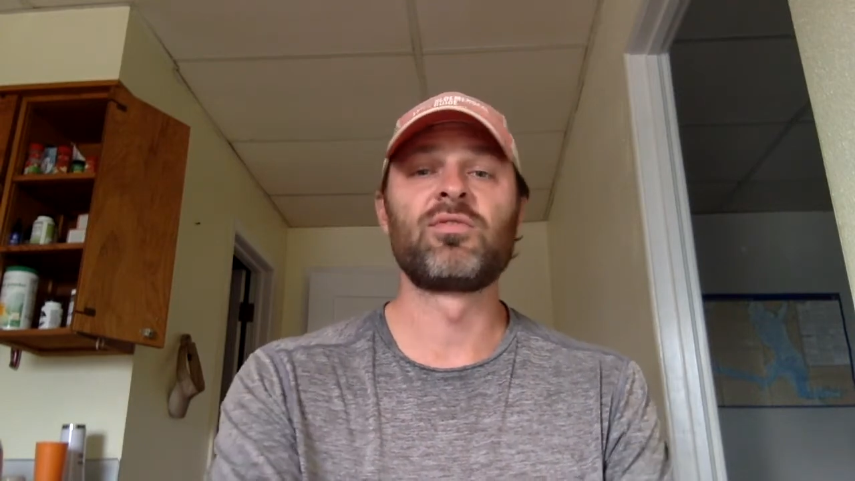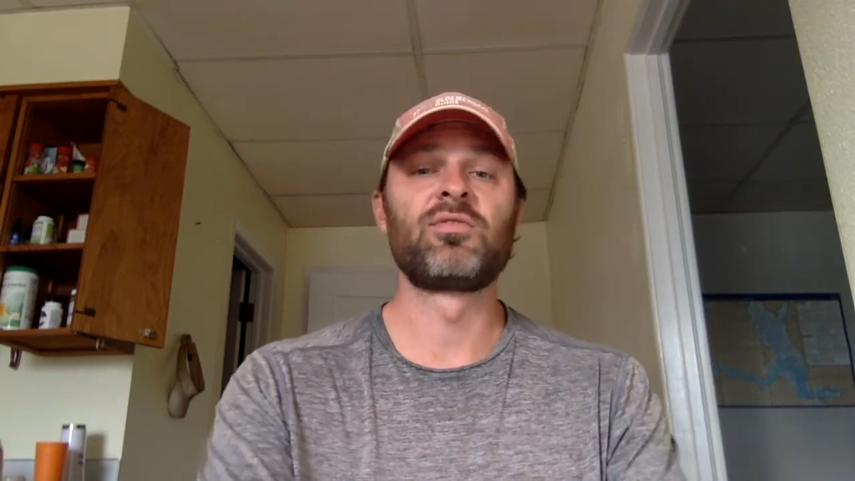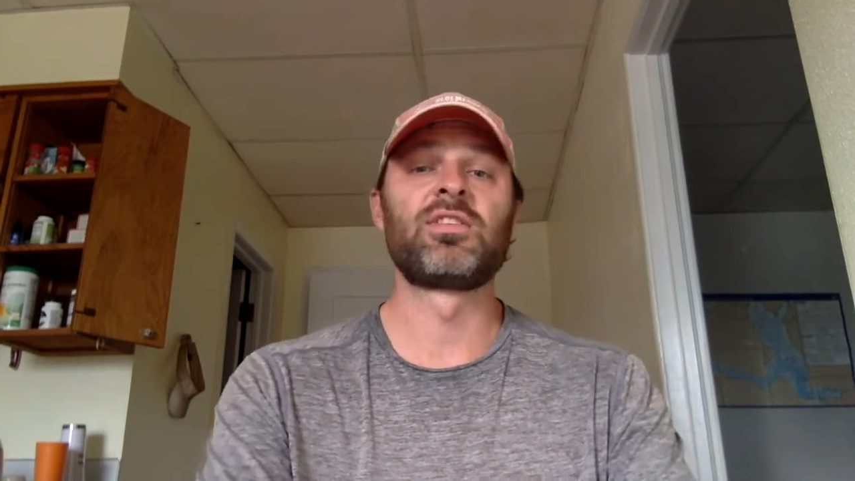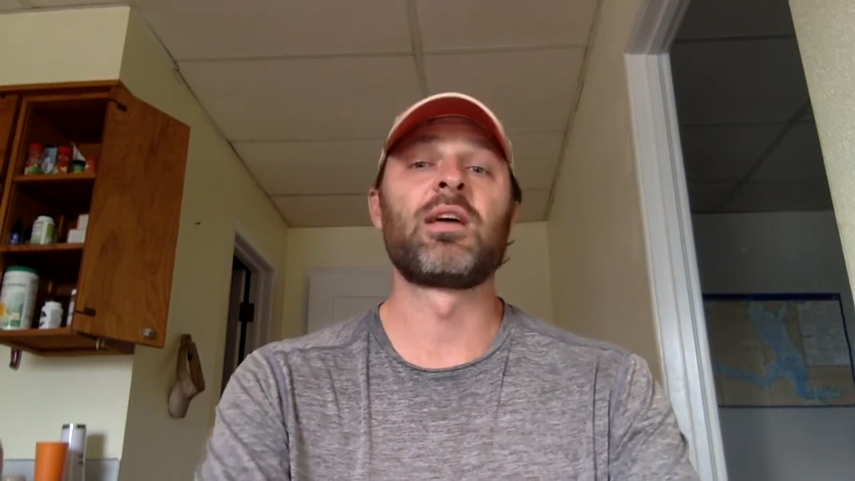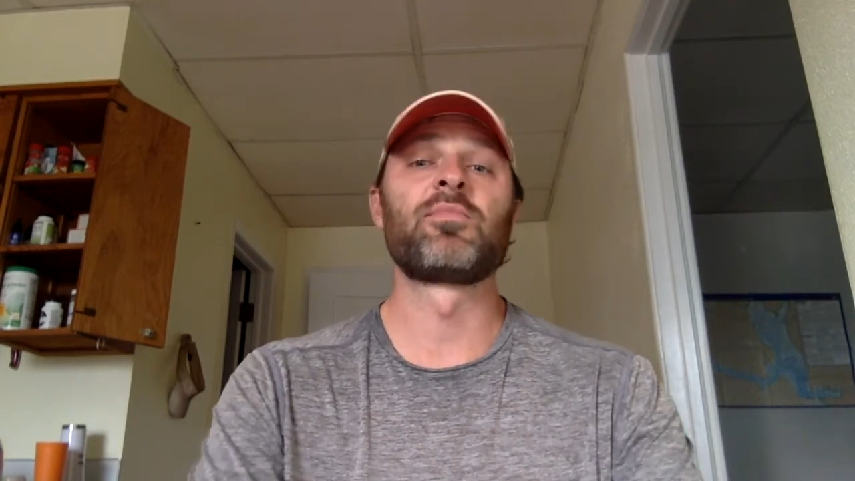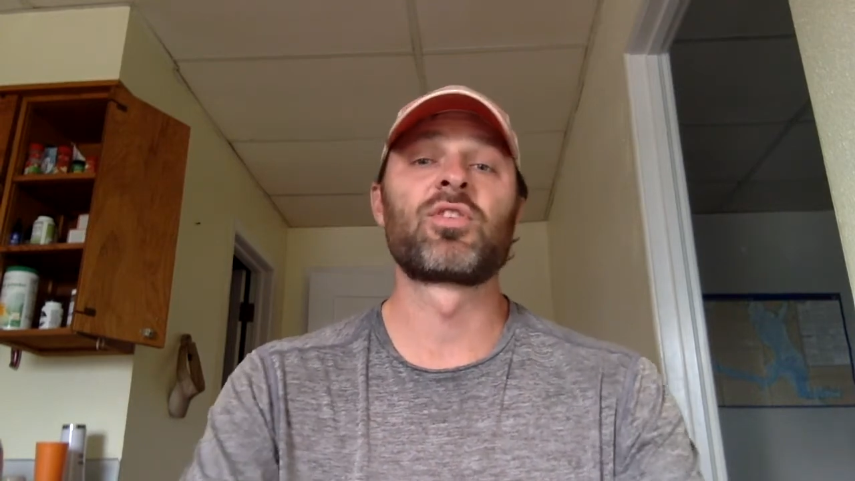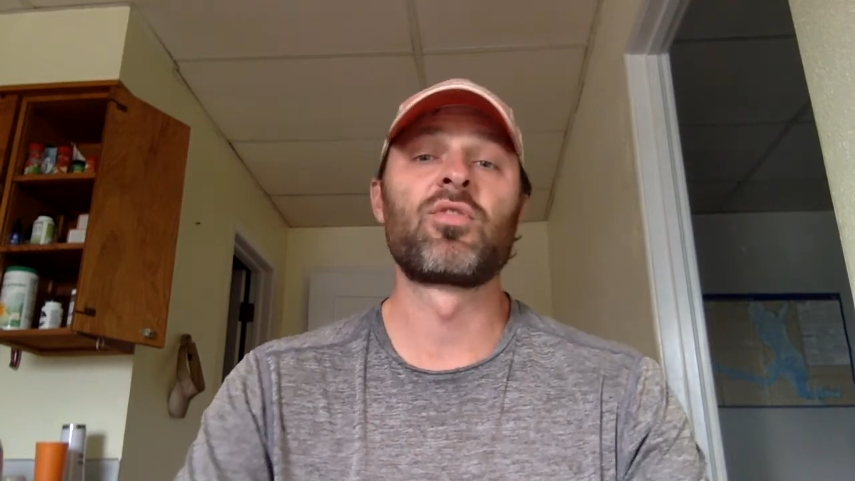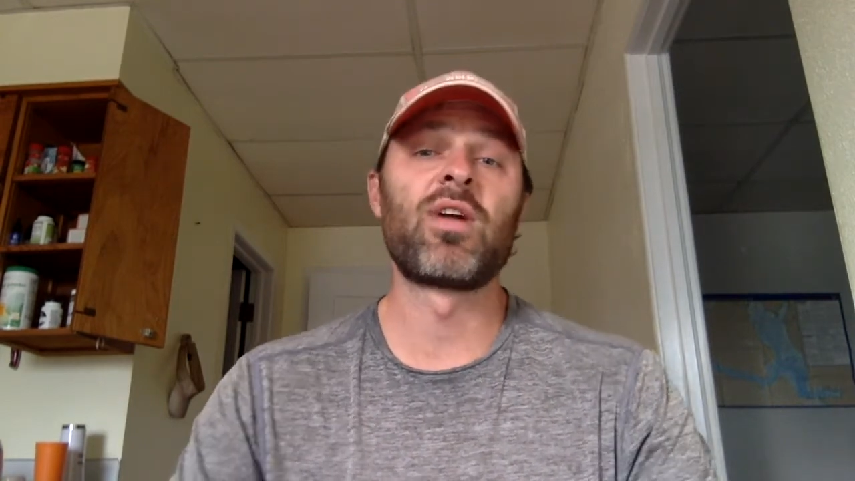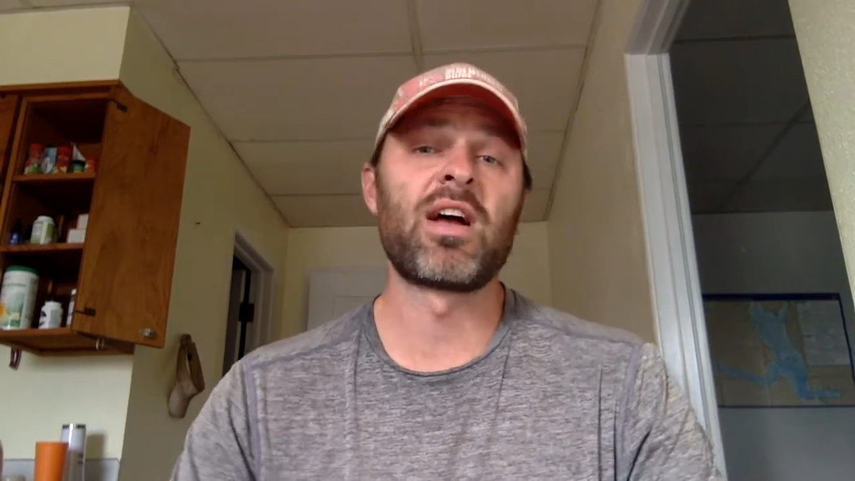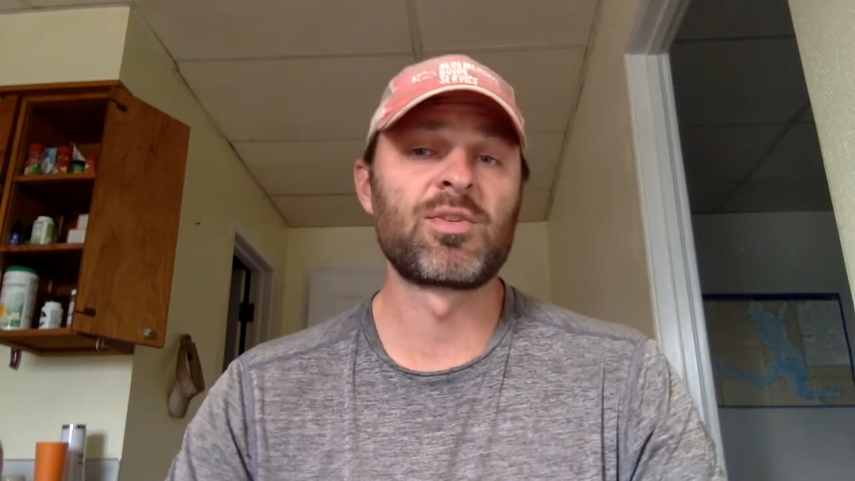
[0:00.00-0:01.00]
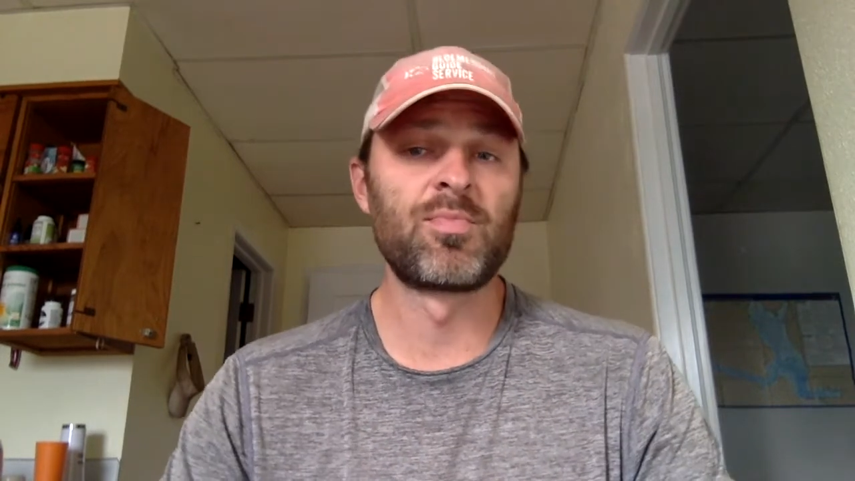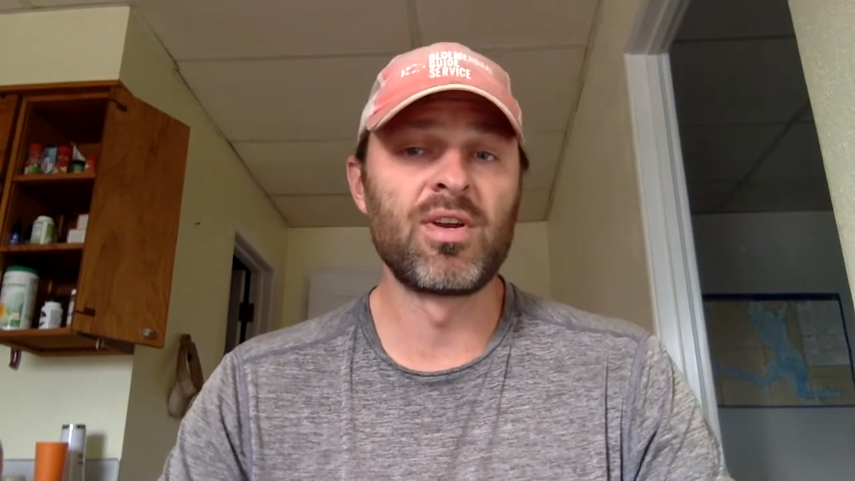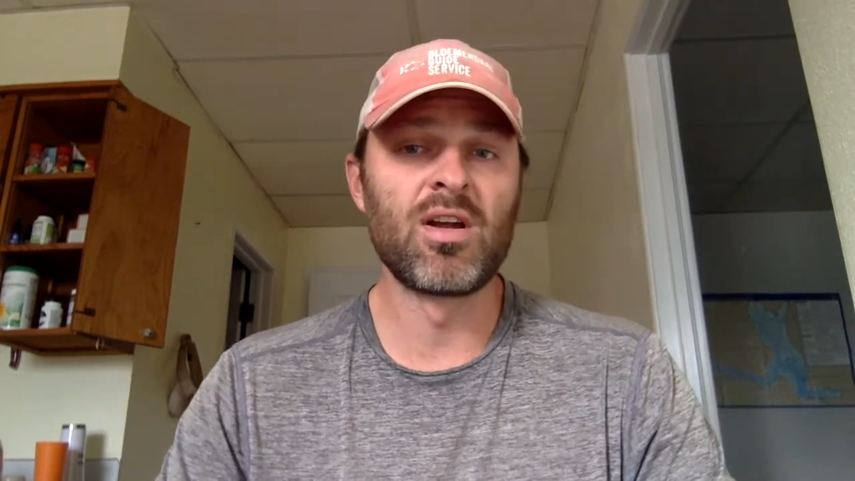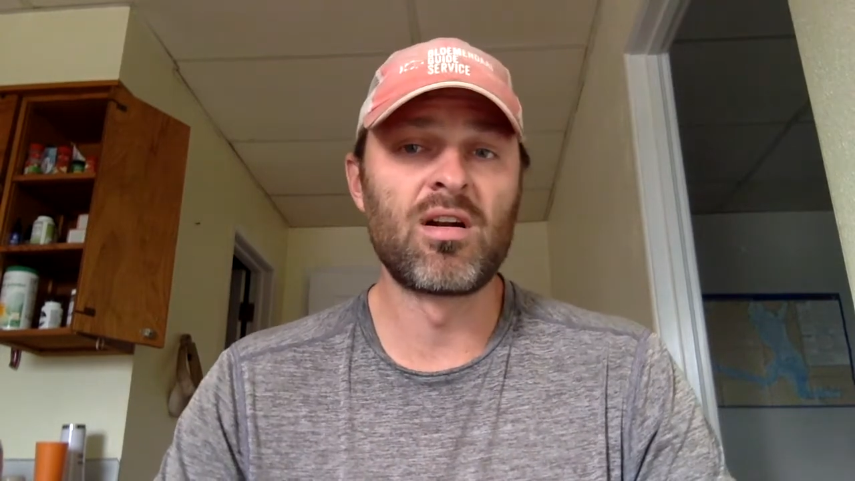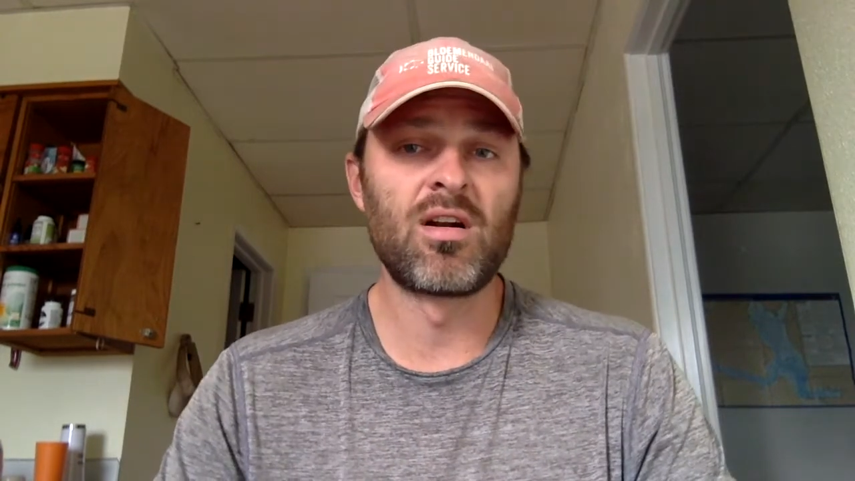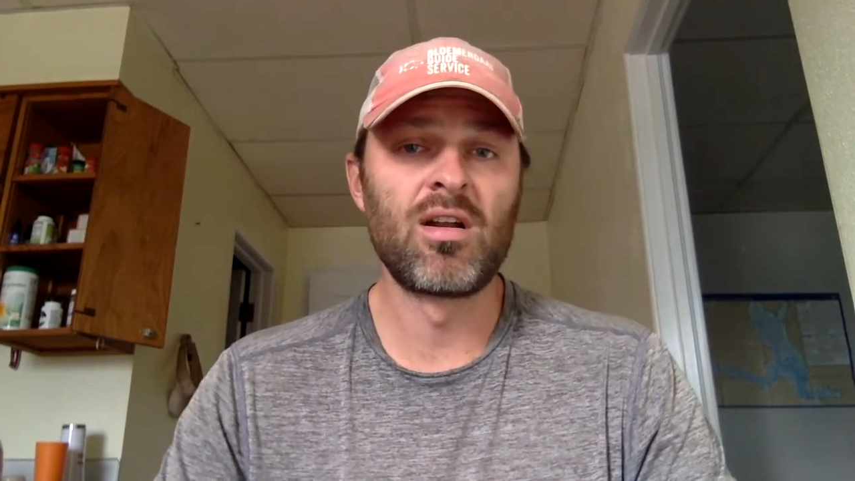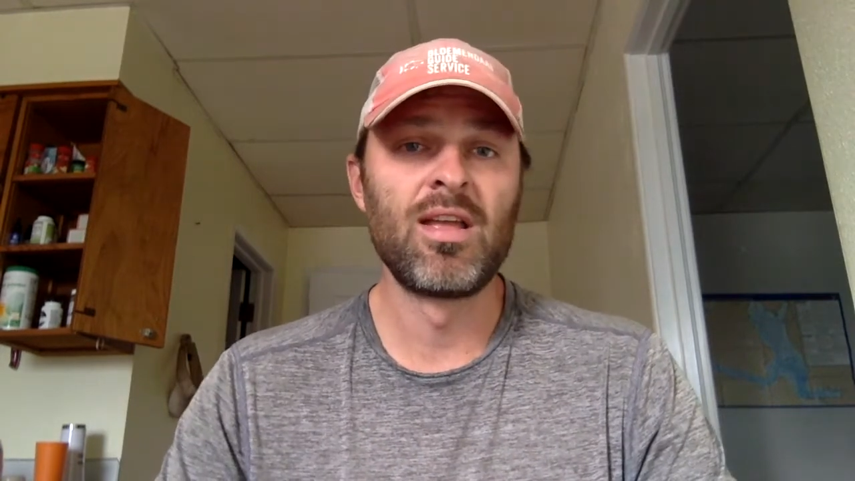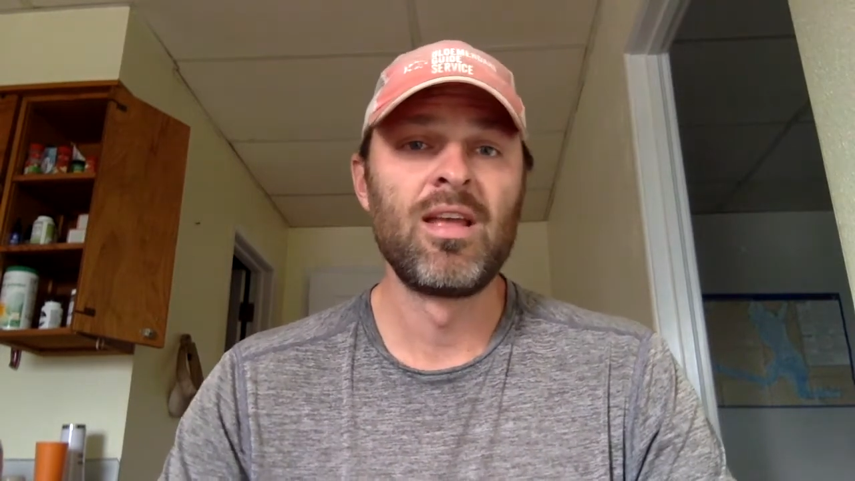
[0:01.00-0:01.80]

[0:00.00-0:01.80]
temps crash pretty hard.